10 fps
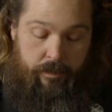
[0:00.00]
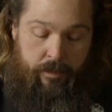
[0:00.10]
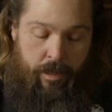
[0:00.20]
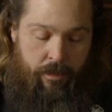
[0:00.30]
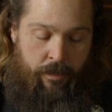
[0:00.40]

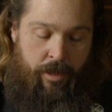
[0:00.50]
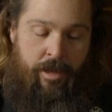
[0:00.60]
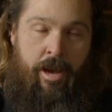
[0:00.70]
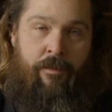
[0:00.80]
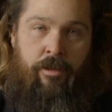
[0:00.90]
So there
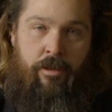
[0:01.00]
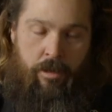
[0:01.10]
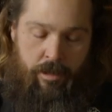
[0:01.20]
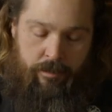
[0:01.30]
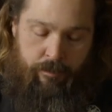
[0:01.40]
you have it,
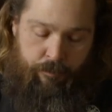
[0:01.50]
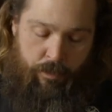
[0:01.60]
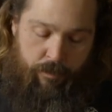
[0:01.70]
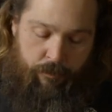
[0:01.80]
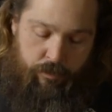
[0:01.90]
guys.
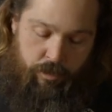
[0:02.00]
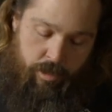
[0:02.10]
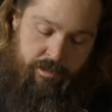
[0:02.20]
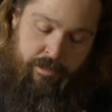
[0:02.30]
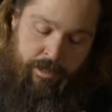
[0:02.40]
Beautiful
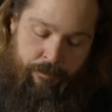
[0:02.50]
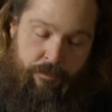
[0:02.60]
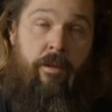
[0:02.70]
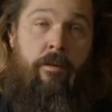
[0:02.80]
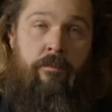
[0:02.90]
tri-tip,
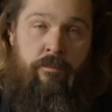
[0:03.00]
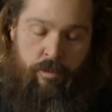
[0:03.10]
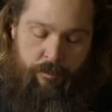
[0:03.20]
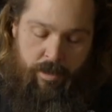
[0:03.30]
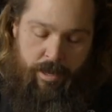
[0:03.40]

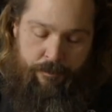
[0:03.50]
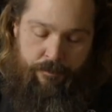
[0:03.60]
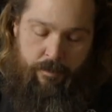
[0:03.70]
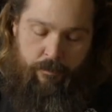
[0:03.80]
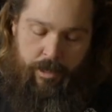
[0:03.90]
trimmed
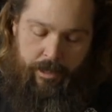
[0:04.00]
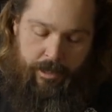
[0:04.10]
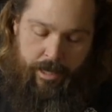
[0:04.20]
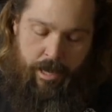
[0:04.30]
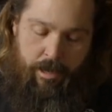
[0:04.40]
up, ready
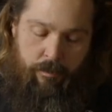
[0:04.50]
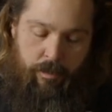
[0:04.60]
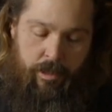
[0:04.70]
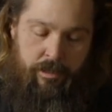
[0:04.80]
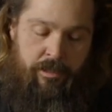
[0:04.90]
to go.
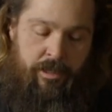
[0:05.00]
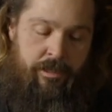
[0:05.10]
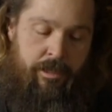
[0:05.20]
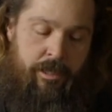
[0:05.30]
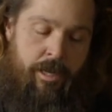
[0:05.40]
We're going to
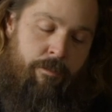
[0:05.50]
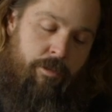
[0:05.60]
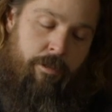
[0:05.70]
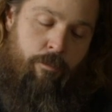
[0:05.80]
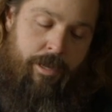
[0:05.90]
season it up.
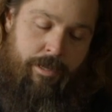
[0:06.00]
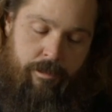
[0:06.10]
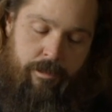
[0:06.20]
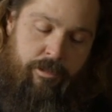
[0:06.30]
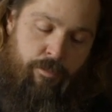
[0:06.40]
We're going to whack
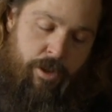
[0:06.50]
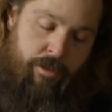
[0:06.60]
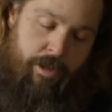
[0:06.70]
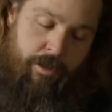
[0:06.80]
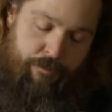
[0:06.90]
her in the
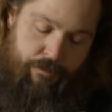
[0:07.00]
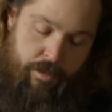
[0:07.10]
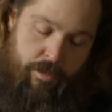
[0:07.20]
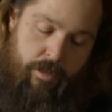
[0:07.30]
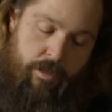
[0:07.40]
smoker.
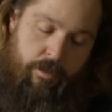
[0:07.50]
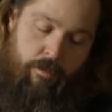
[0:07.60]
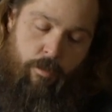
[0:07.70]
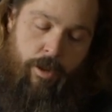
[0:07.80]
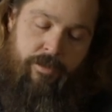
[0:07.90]

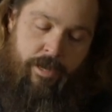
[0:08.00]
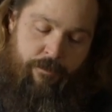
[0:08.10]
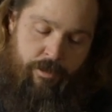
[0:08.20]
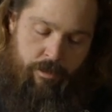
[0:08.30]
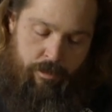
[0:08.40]
It won't
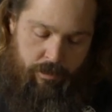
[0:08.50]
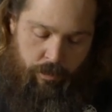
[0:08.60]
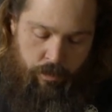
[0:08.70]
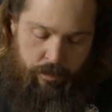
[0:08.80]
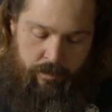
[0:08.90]
take very long to
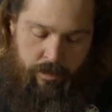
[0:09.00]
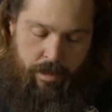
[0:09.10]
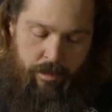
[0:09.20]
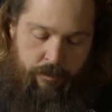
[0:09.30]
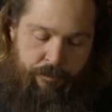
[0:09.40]
cook,
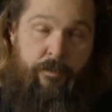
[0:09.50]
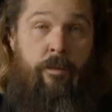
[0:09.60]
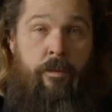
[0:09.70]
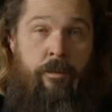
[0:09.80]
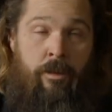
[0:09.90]
so
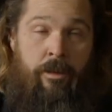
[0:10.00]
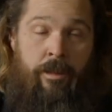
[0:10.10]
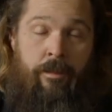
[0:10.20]
we've got